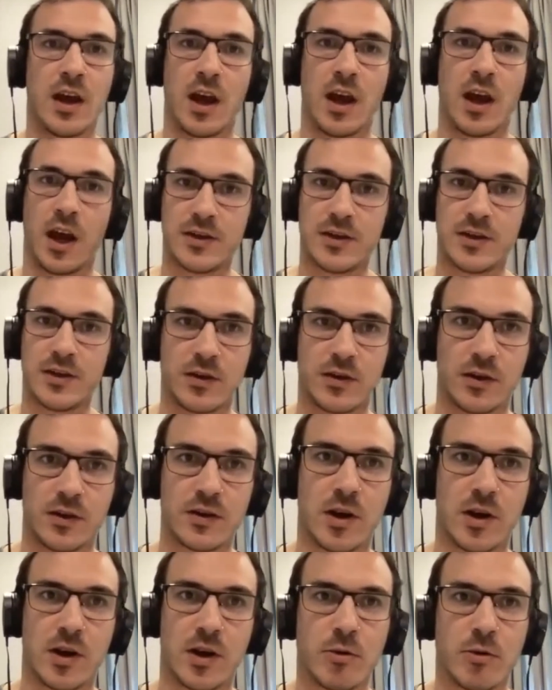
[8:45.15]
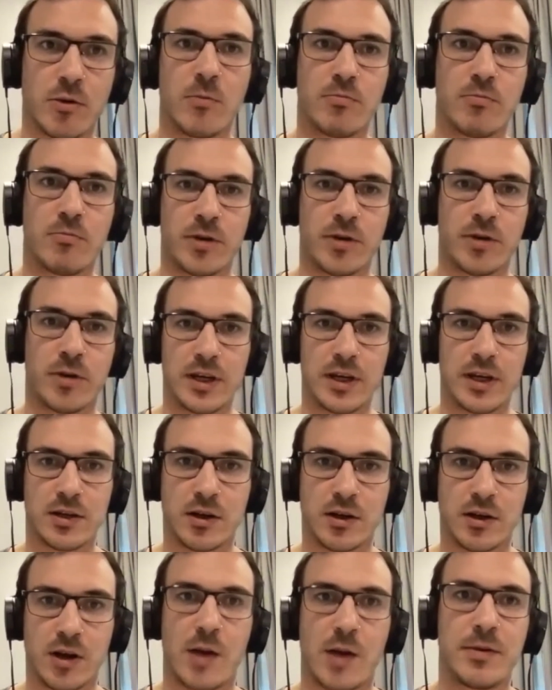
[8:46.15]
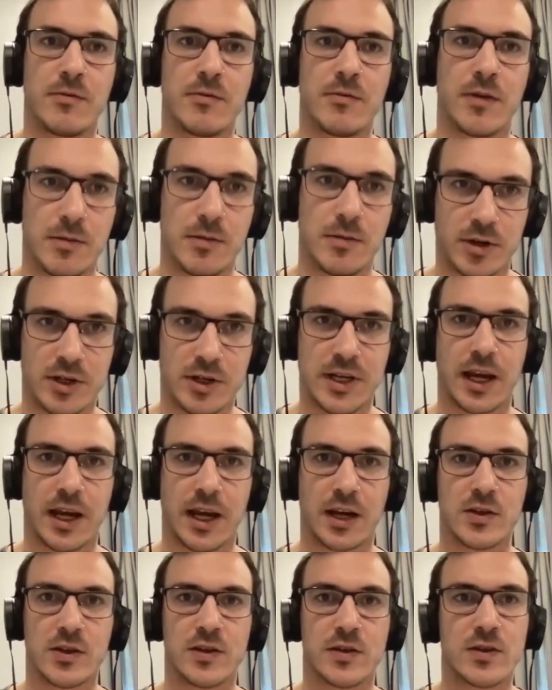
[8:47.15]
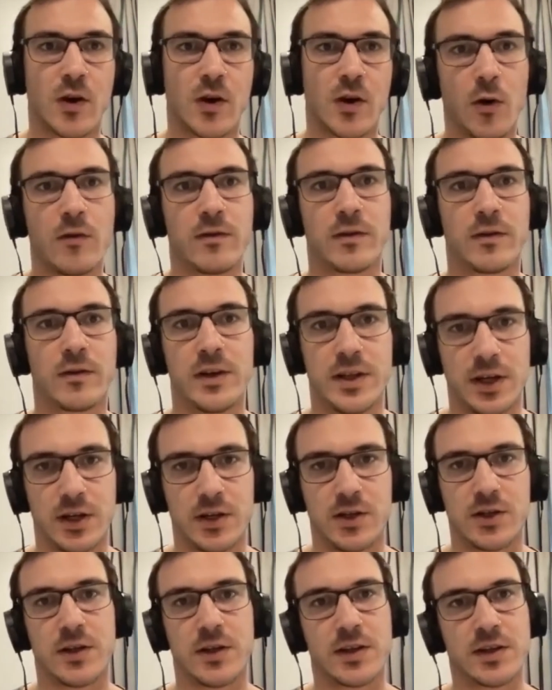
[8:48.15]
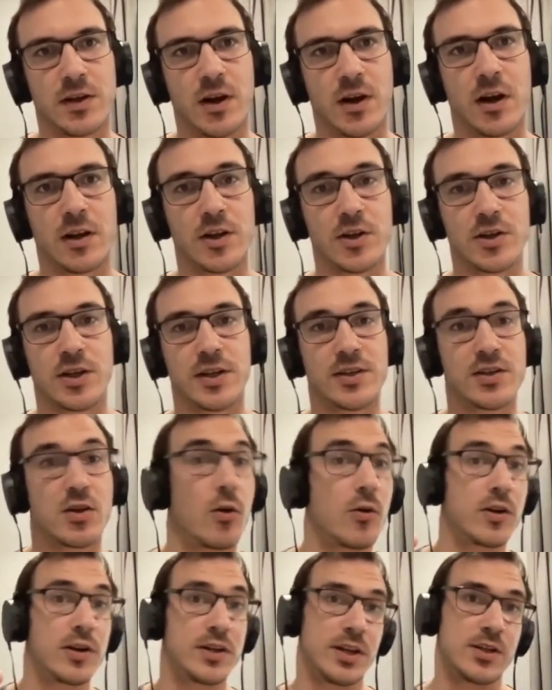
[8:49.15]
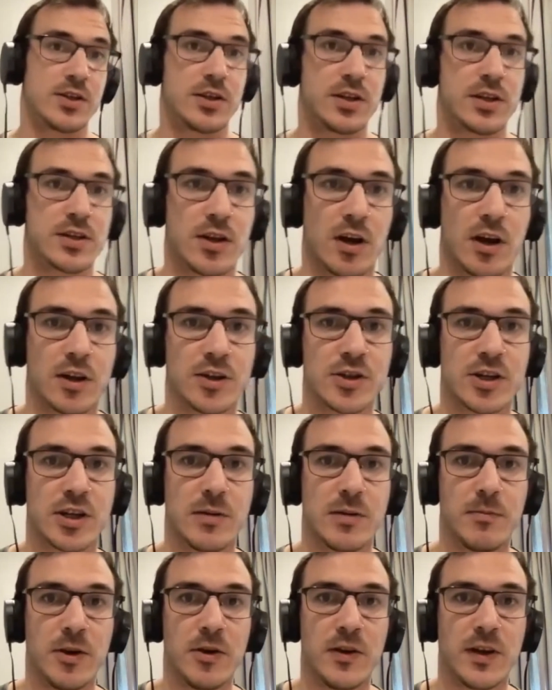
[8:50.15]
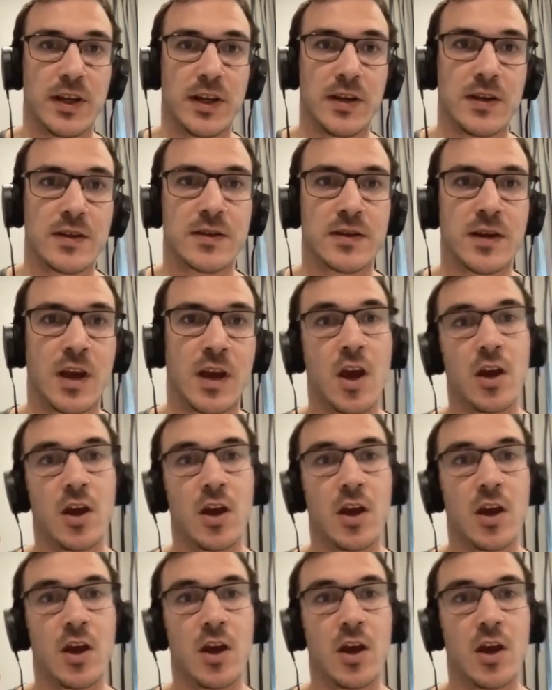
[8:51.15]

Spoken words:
assert appropriate copyright protections over Indigenous knowledges or Indigenous knowledge communities.